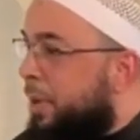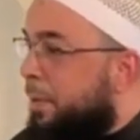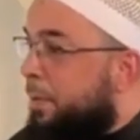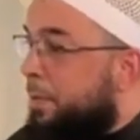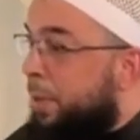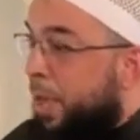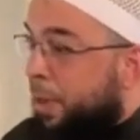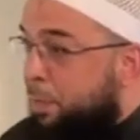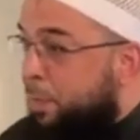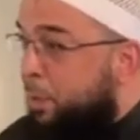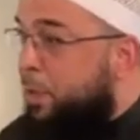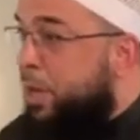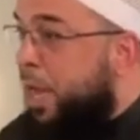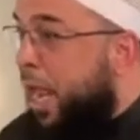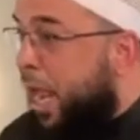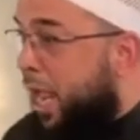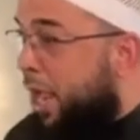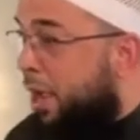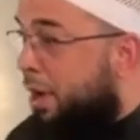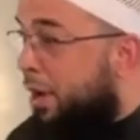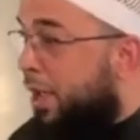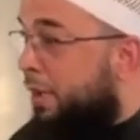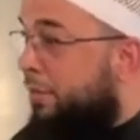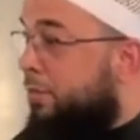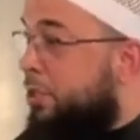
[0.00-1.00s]
People
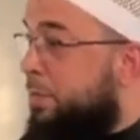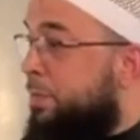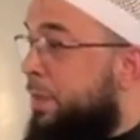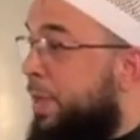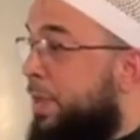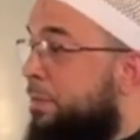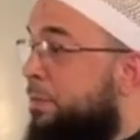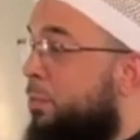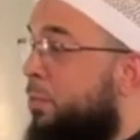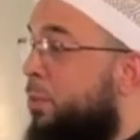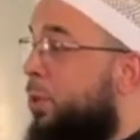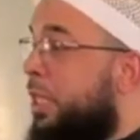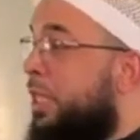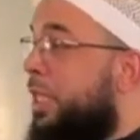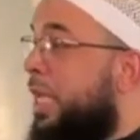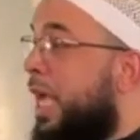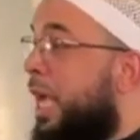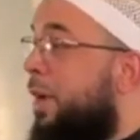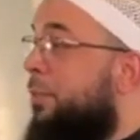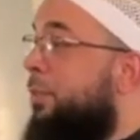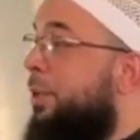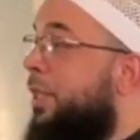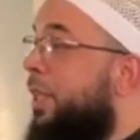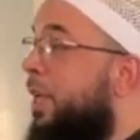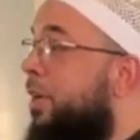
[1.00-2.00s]
now have spent more
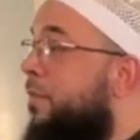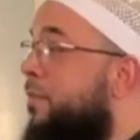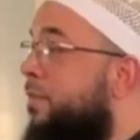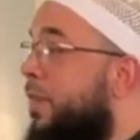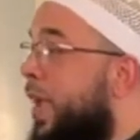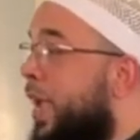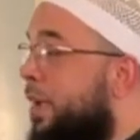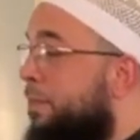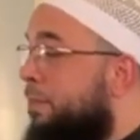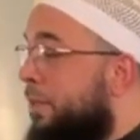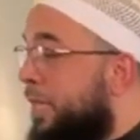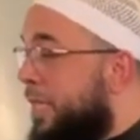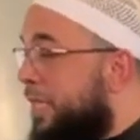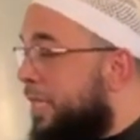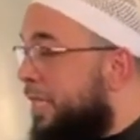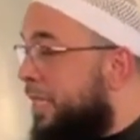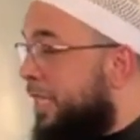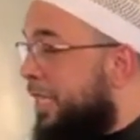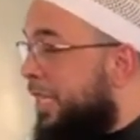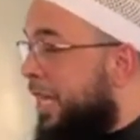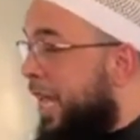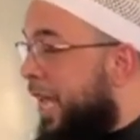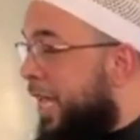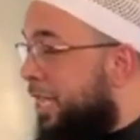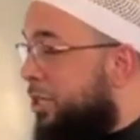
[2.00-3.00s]
time with their families in
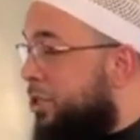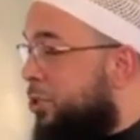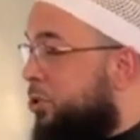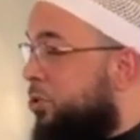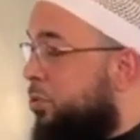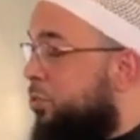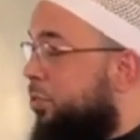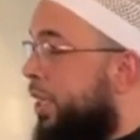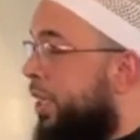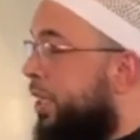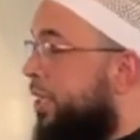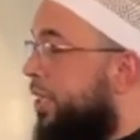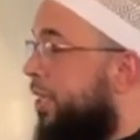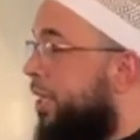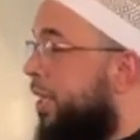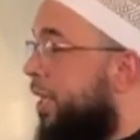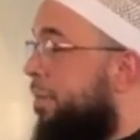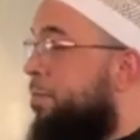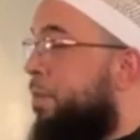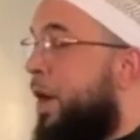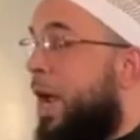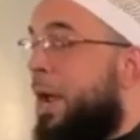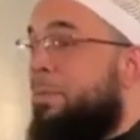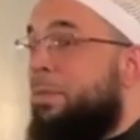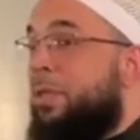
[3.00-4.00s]
the last two weeks than they
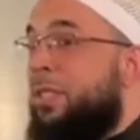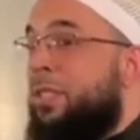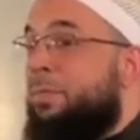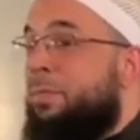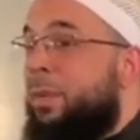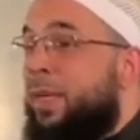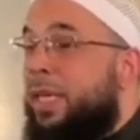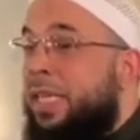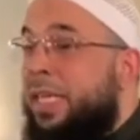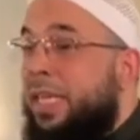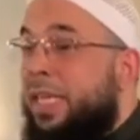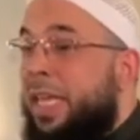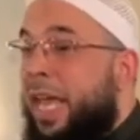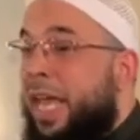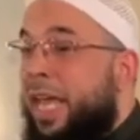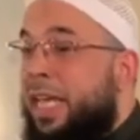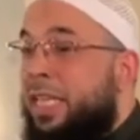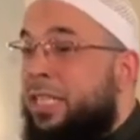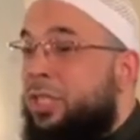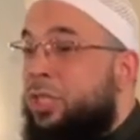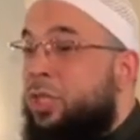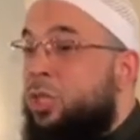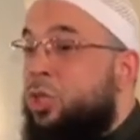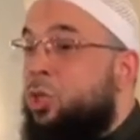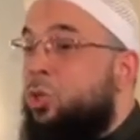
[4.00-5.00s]
probably spent in the
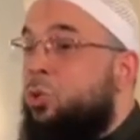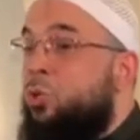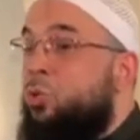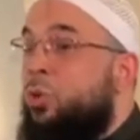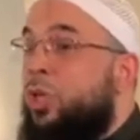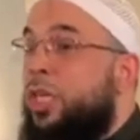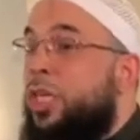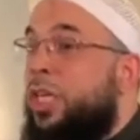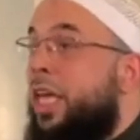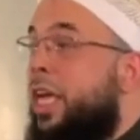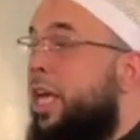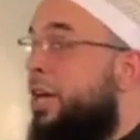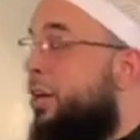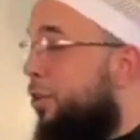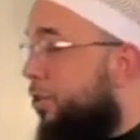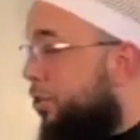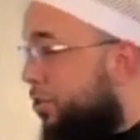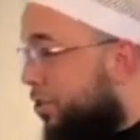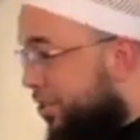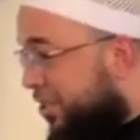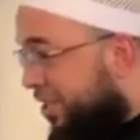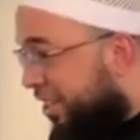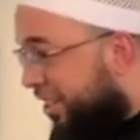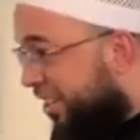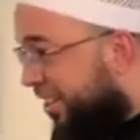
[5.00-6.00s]
last two
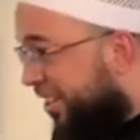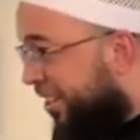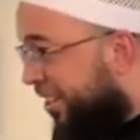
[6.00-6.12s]
years.